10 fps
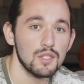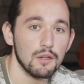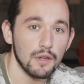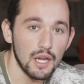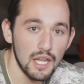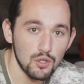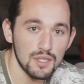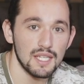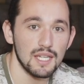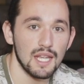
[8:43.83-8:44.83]
So if you're
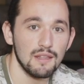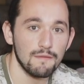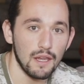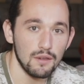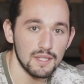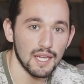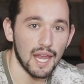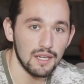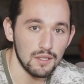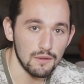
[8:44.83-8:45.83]
interested in the
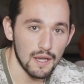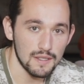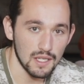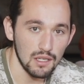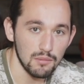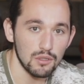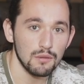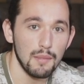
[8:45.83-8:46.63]
FeiyuTech A2000 gimbal,